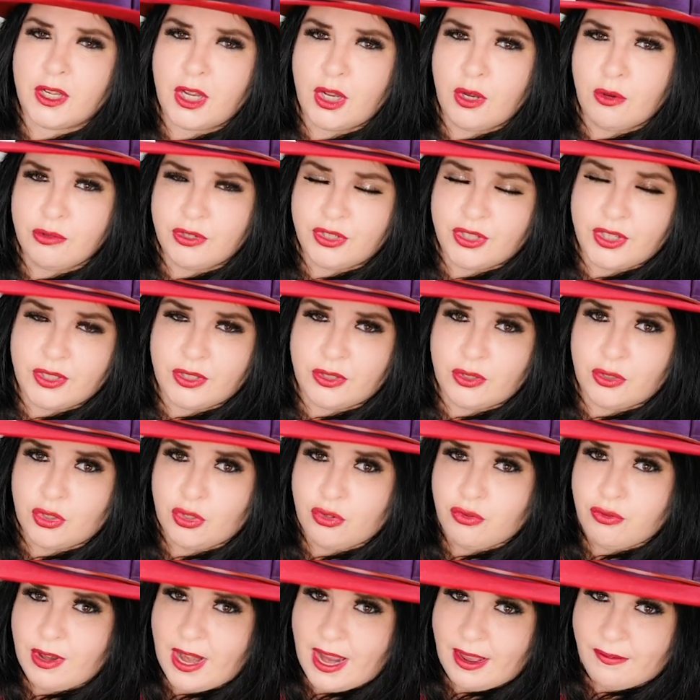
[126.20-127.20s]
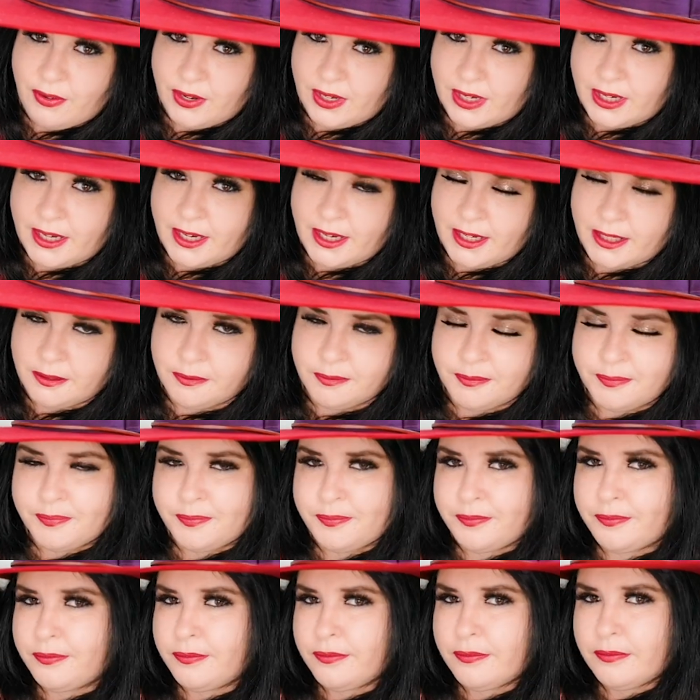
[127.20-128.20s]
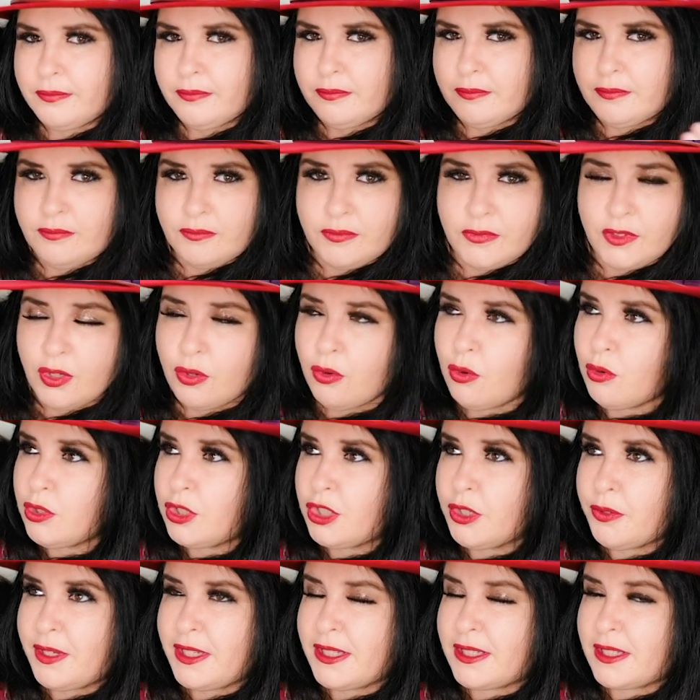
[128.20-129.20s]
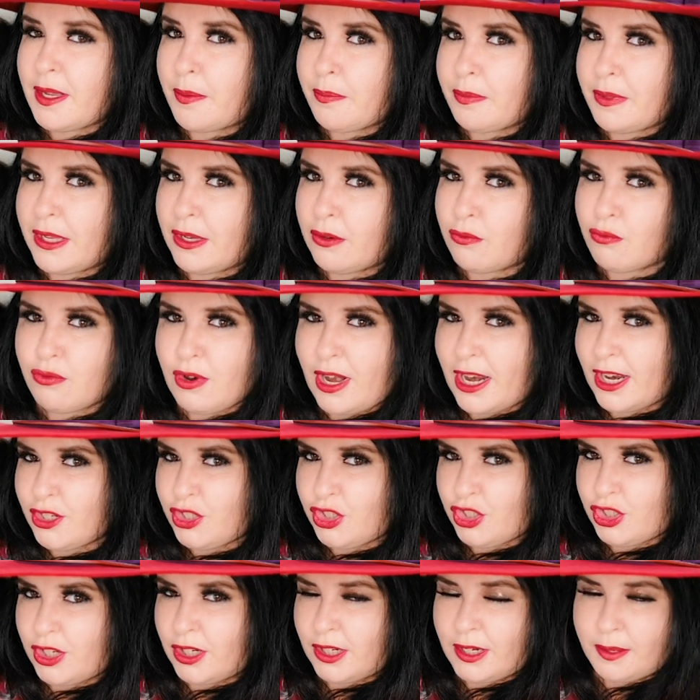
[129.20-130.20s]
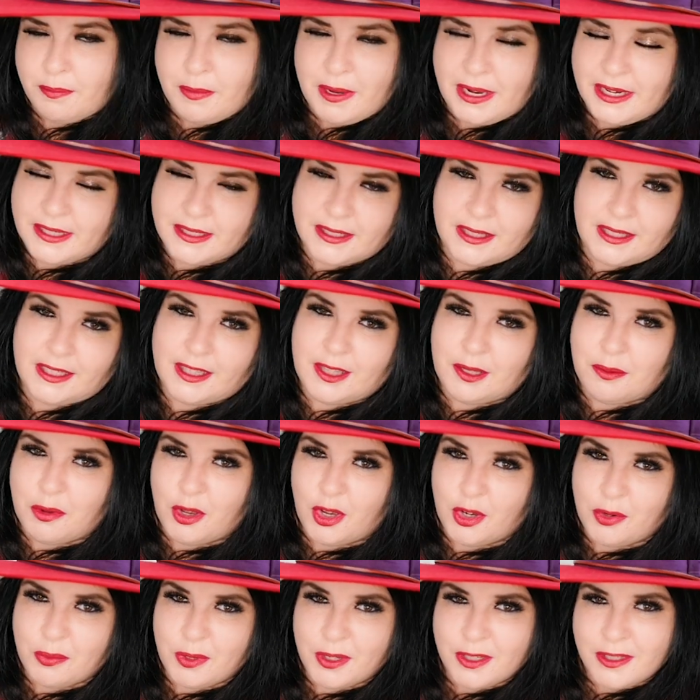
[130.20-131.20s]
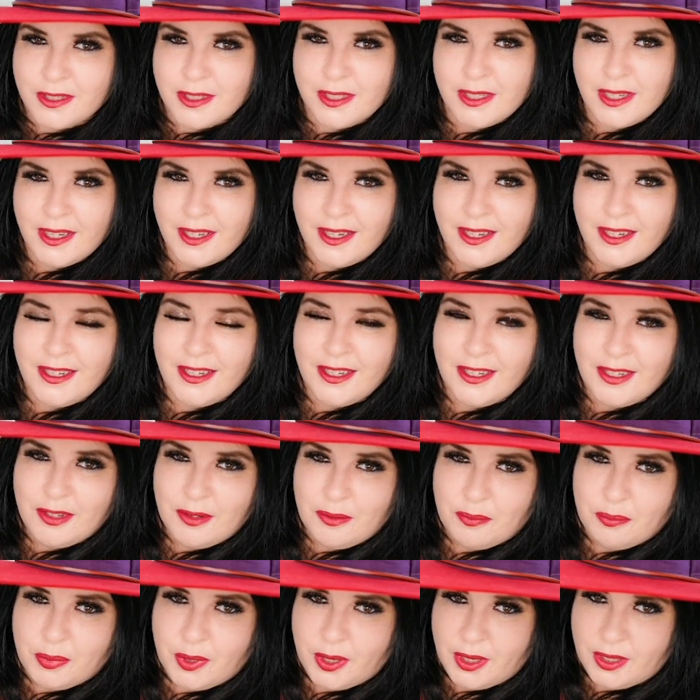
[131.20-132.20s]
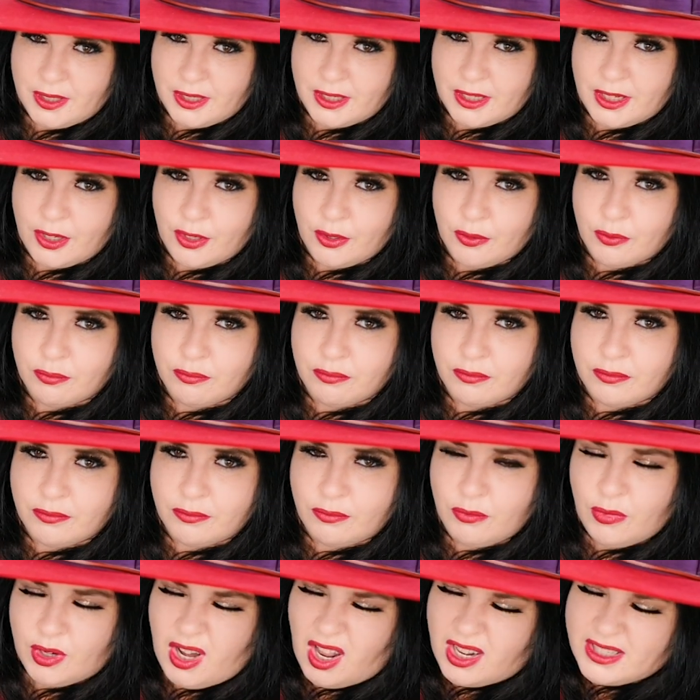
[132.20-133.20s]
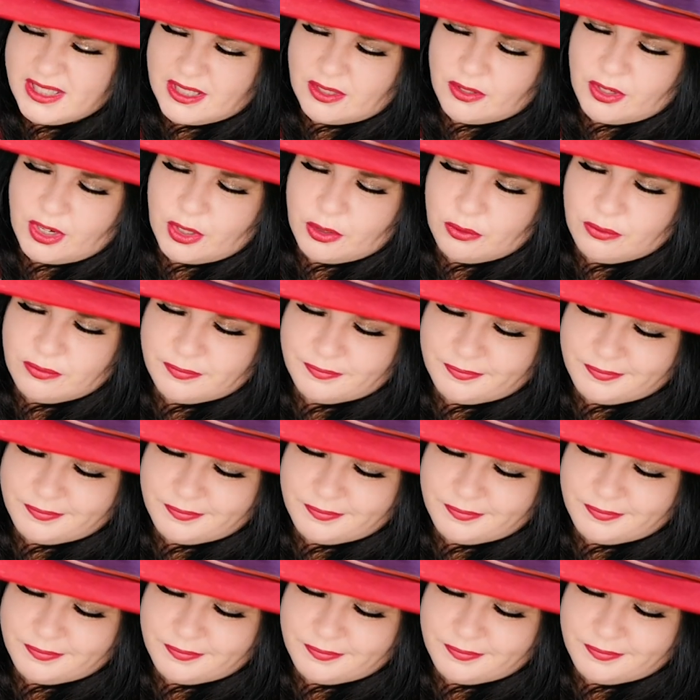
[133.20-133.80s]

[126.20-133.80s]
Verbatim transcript: cultures, traveling, or doing something rash and amazing in the moment. But, you know, well, I don't know.